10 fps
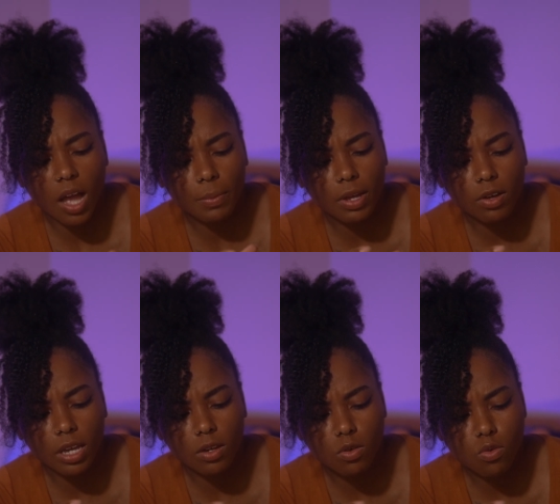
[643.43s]
I'm like,
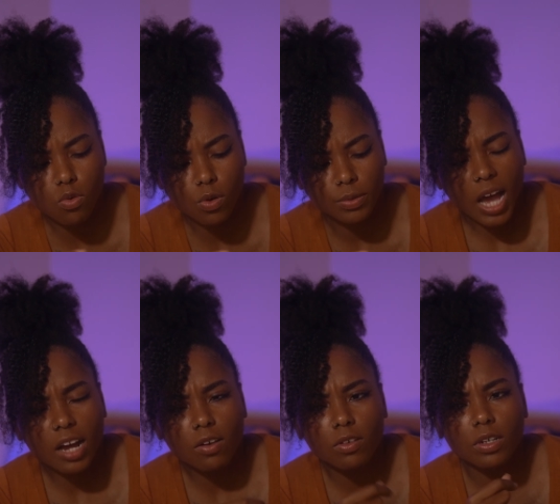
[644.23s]
okay, cool.
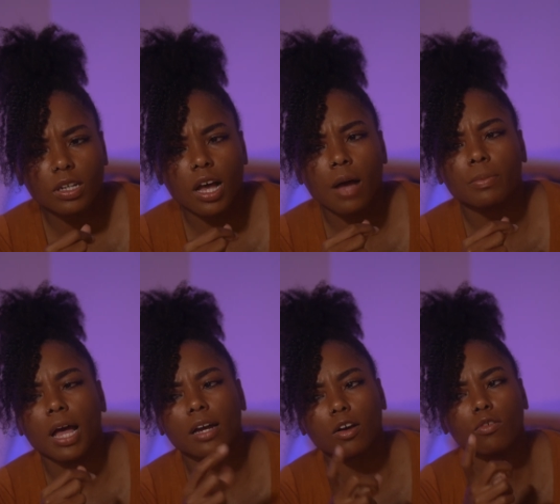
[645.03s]
I go, I'm,
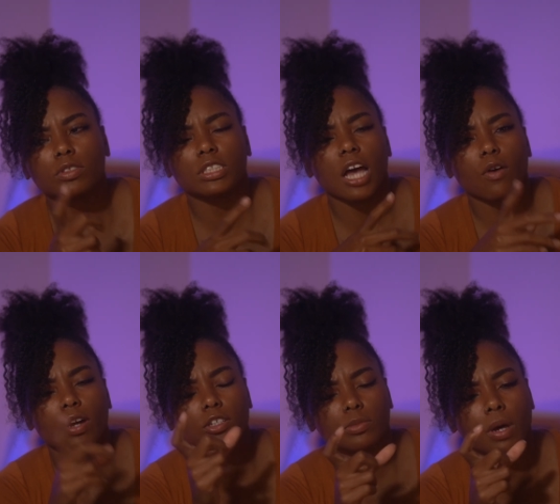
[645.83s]
I go
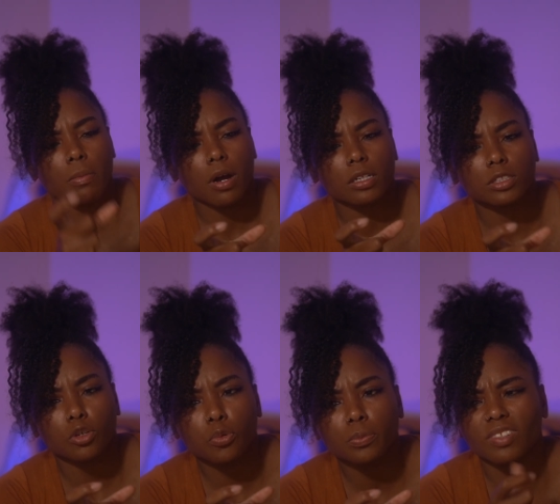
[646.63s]
shower, I use my bar
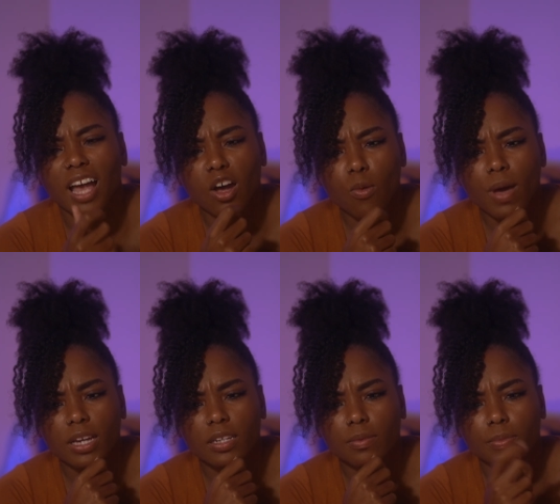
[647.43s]
soap. I go
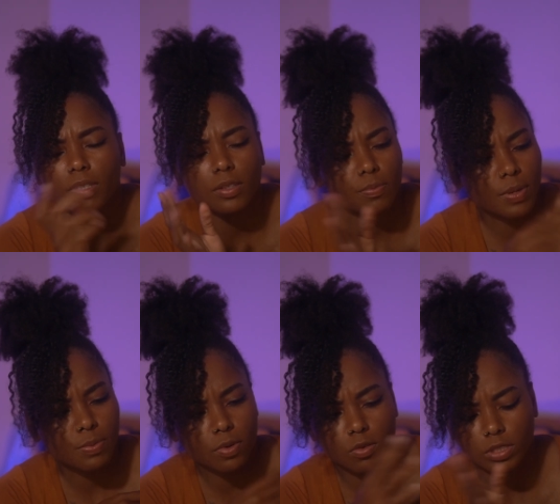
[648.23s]
back in the
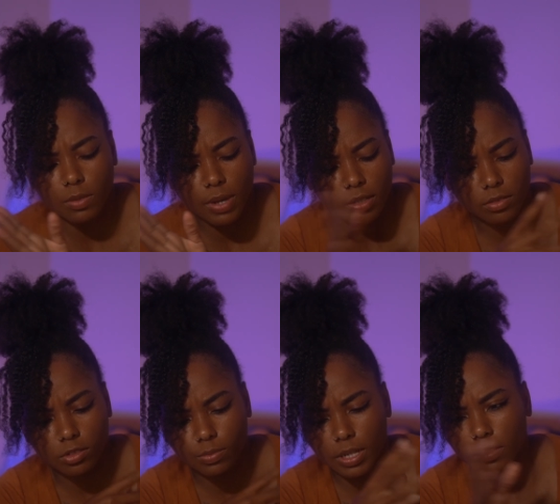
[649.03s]
people going to the bathroom,
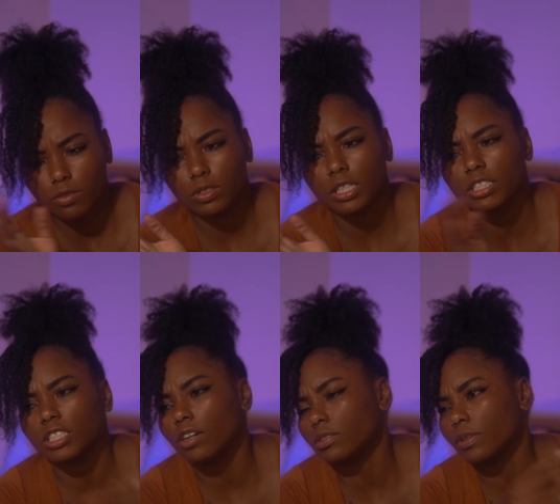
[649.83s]
use the bathroom, taking
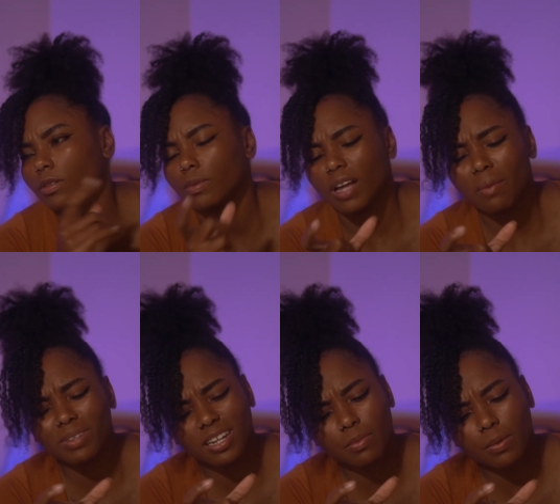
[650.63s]
showers, blah, blah, blah. I'm
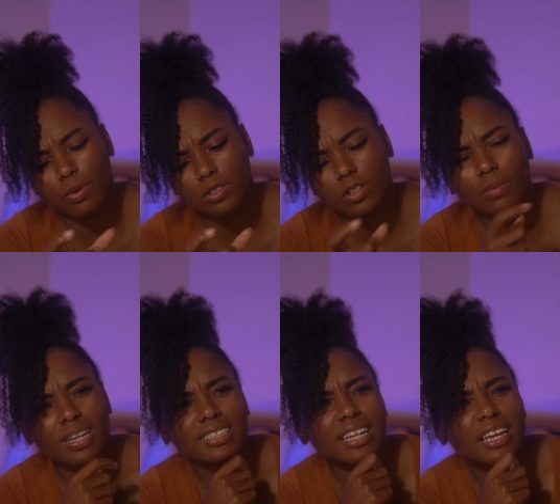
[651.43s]
looking at my bar soap. I'm
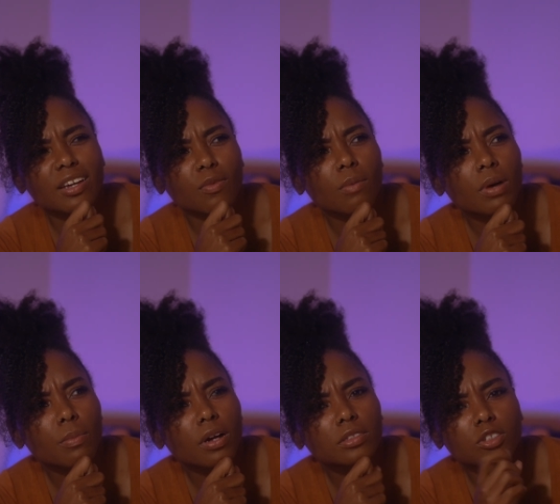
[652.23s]
like, dang, why my
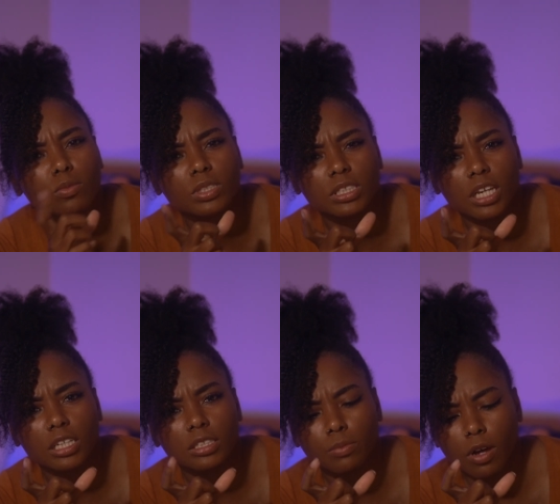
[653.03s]
bar soap just
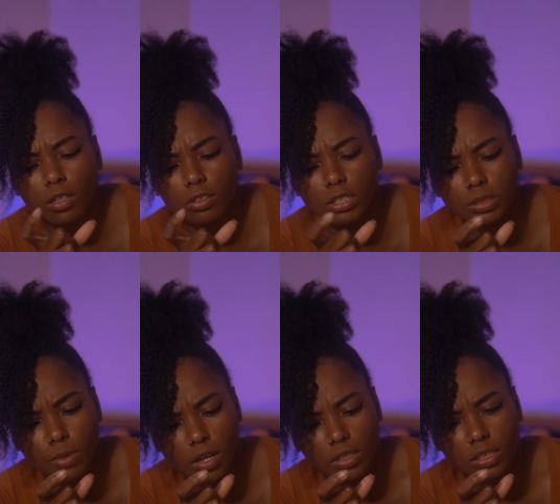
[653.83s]
getting smaller and
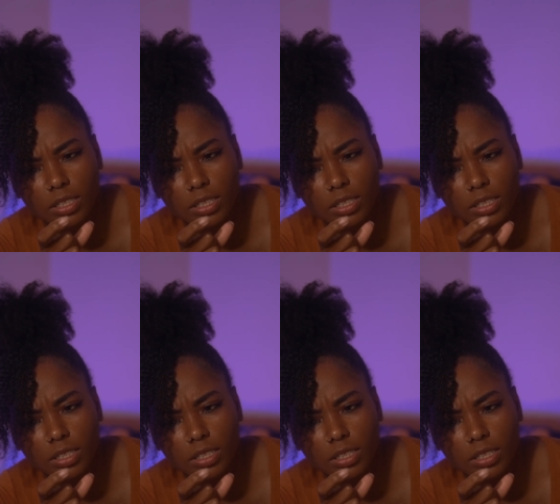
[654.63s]
smaller?